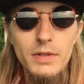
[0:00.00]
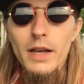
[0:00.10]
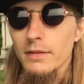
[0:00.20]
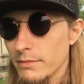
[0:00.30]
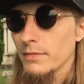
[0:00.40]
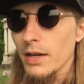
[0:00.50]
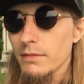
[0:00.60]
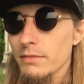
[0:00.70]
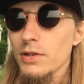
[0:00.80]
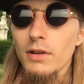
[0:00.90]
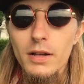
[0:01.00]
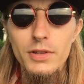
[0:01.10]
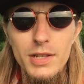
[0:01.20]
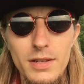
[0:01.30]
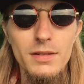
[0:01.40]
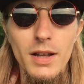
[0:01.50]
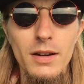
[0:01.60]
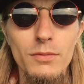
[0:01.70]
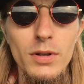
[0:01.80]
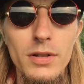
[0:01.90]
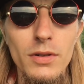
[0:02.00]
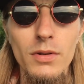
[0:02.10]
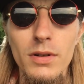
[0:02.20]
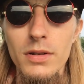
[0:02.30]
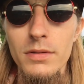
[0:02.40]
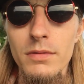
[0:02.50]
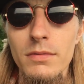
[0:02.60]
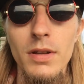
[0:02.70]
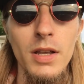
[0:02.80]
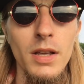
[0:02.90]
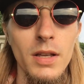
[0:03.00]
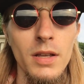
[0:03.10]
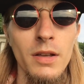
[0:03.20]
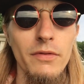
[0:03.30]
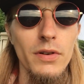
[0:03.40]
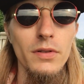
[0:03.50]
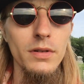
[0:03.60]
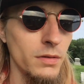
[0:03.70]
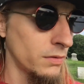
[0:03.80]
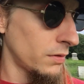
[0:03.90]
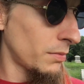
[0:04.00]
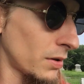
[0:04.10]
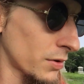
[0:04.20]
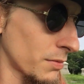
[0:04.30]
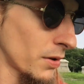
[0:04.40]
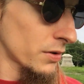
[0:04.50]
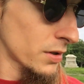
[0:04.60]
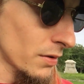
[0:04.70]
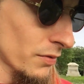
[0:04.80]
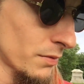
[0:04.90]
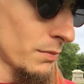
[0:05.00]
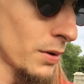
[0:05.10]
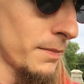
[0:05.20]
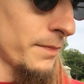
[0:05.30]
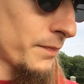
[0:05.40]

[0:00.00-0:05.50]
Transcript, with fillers: Yeah, yeah. So I'll just, I didn't want to go on further about some other stuff, but